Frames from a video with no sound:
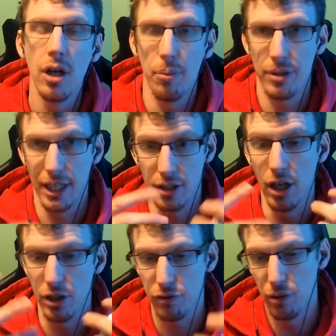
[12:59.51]
protect
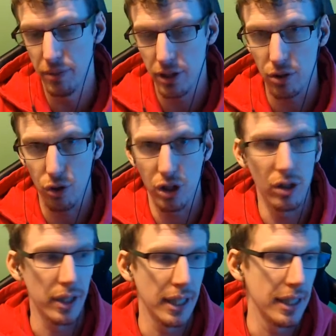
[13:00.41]
us from this dodgy
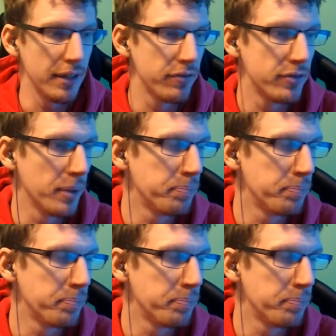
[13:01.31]
looking leaf. So